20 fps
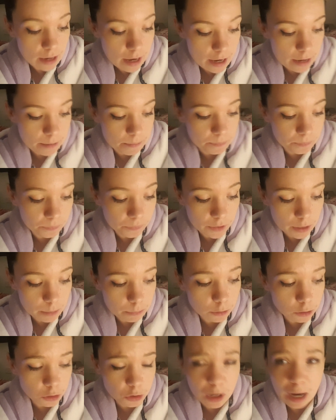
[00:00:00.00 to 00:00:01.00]
I'm
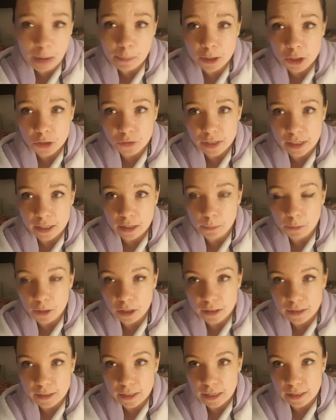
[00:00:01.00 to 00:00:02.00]
not sure how much reading I'm
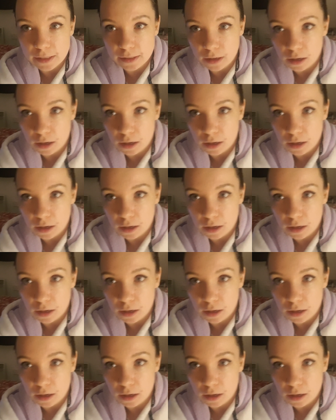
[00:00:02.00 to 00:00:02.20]
going to get